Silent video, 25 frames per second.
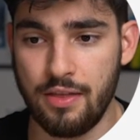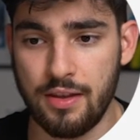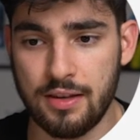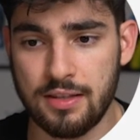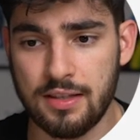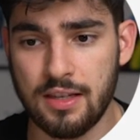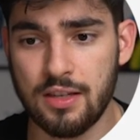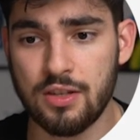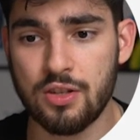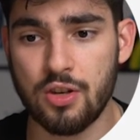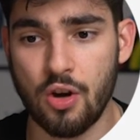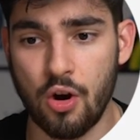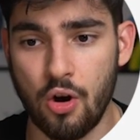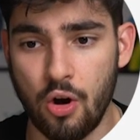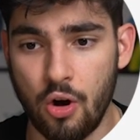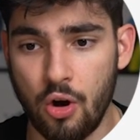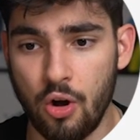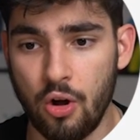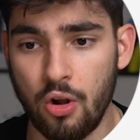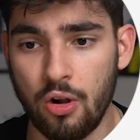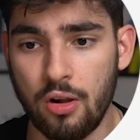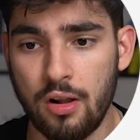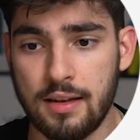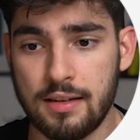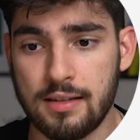This is
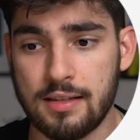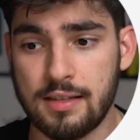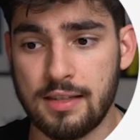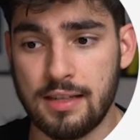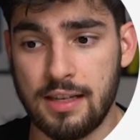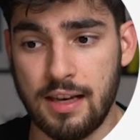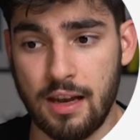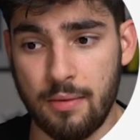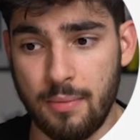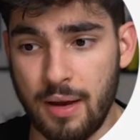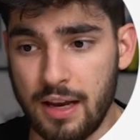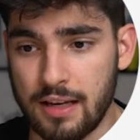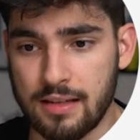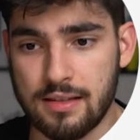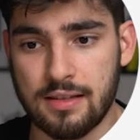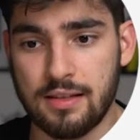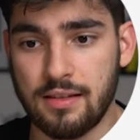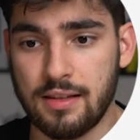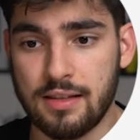all CMS.